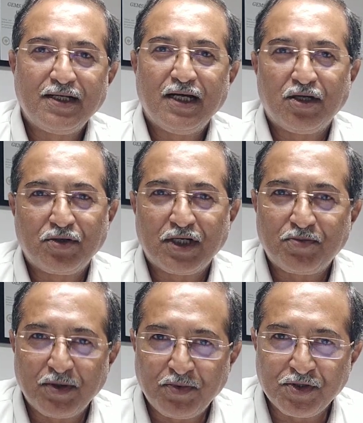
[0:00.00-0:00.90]
arrow
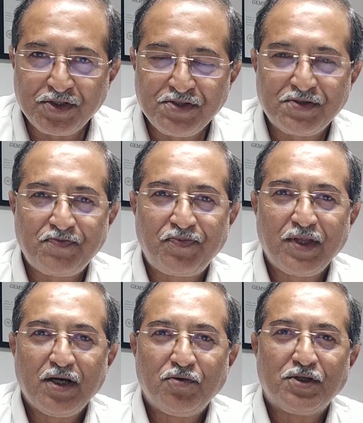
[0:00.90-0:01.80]
cut proportions
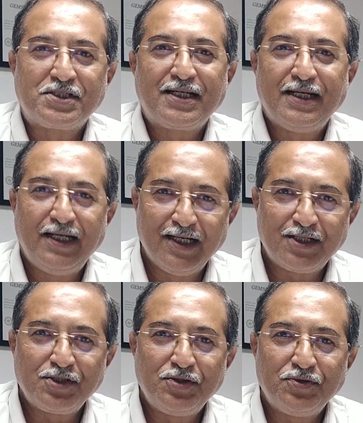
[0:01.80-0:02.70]
was
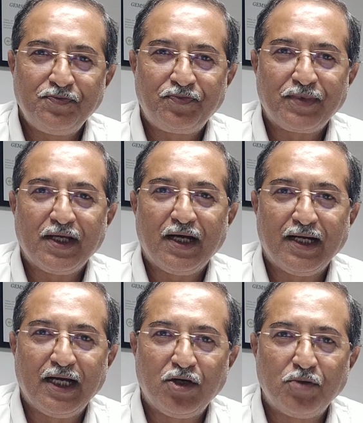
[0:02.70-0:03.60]
clear to you,
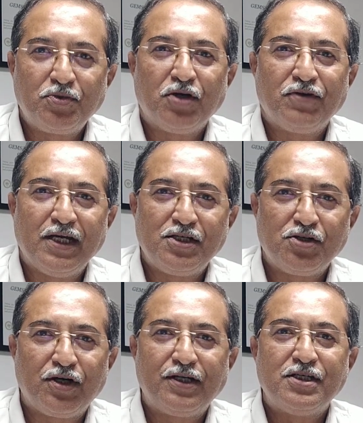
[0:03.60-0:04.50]
and I hope you have
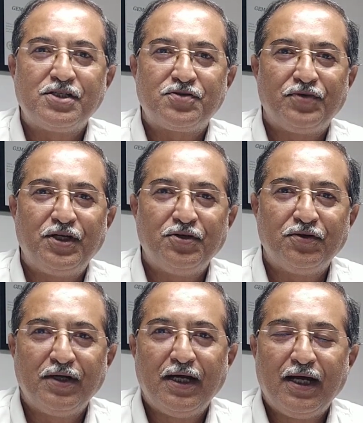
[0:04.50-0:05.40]
enjoyed this
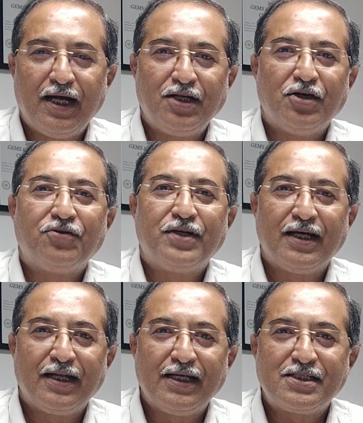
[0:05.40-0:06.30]
video and you have
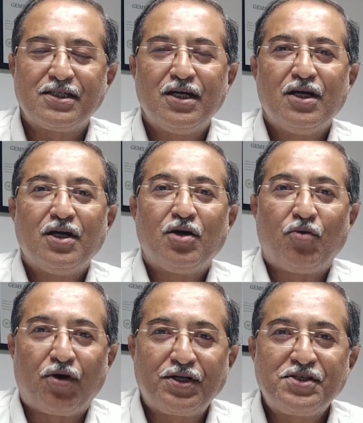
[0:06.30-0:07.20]
realized
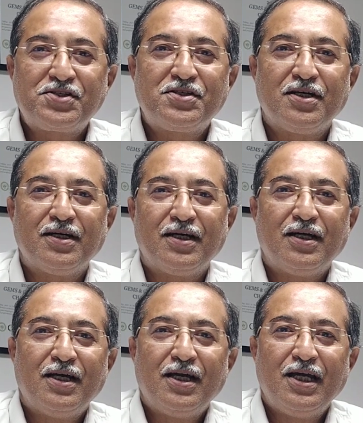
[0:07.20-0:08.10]
what is the
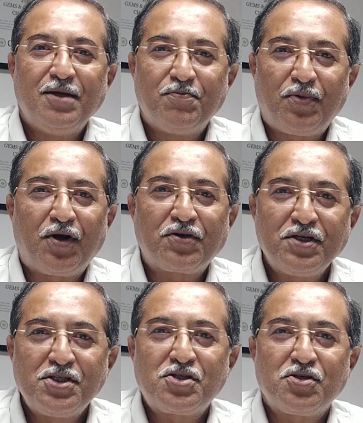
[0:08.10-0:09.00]

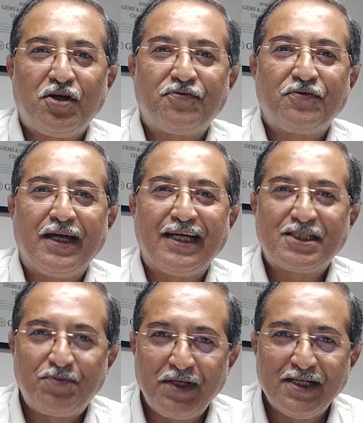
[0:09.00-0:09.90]
importance of
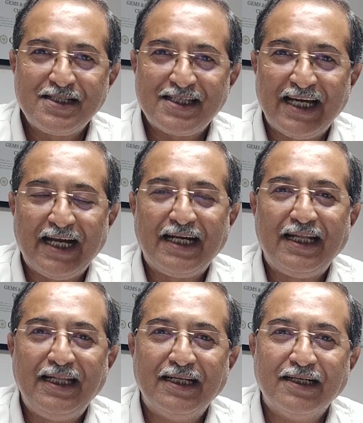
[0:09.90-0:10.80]
experience
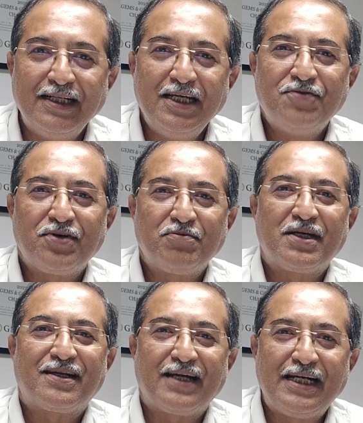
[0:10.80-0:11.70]
and learning from
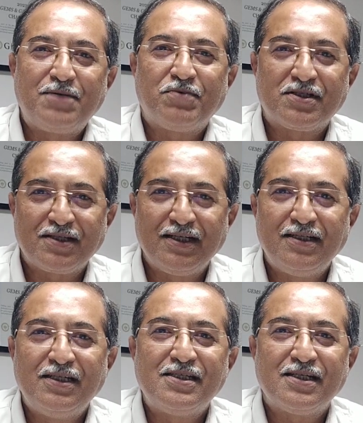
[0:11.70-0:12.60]
the right person
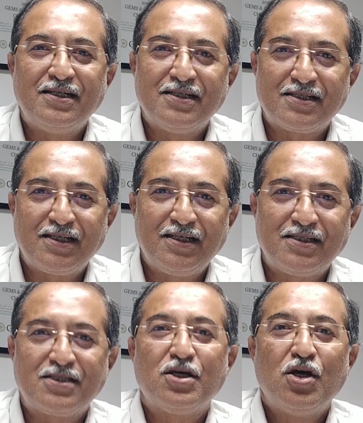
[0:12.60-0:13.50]
in this industry
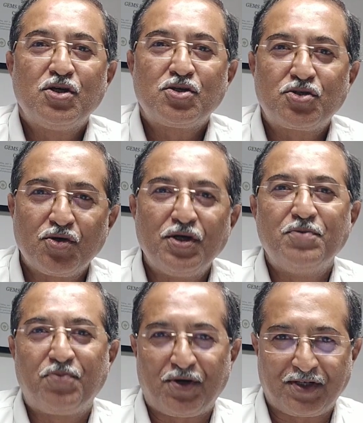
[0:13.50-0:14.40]
is so
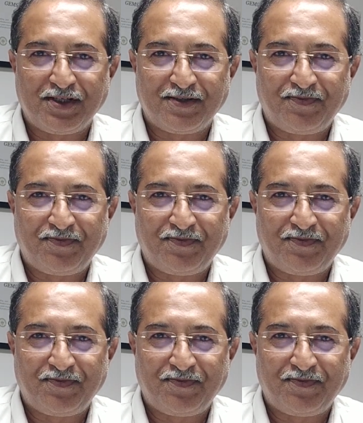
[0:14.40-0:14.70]
important.